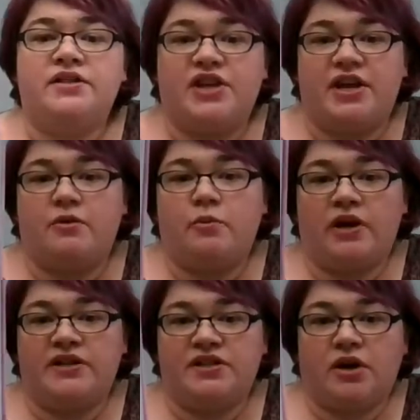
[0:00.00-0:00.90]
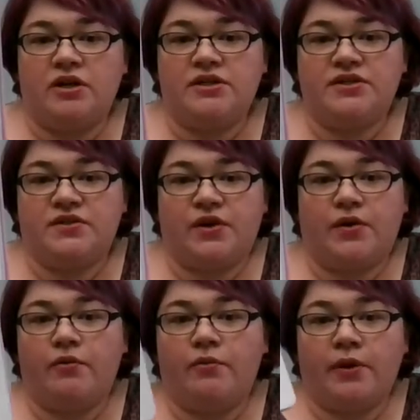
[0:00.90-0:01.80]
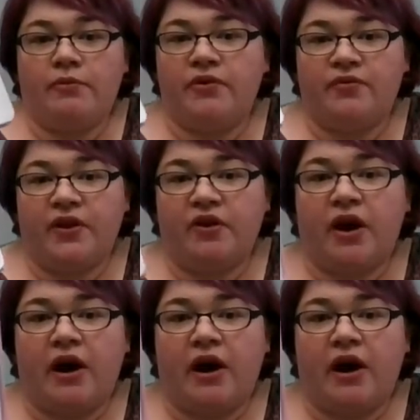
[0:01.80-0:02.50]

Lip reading: January starts. So we would figure